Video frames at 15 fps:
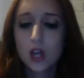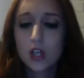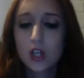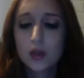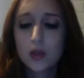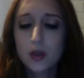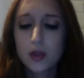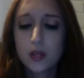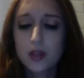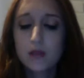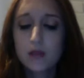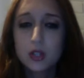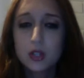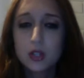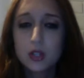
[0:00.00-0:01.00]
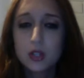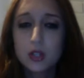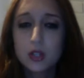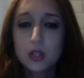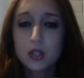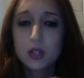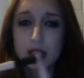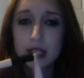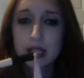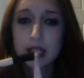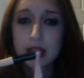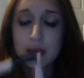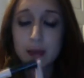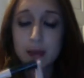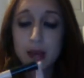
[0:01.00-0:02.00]
So I think for sure this is
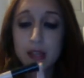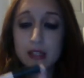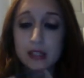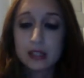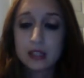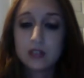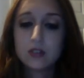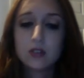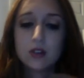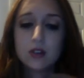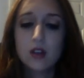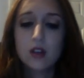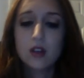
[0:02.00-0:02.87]
the best deal.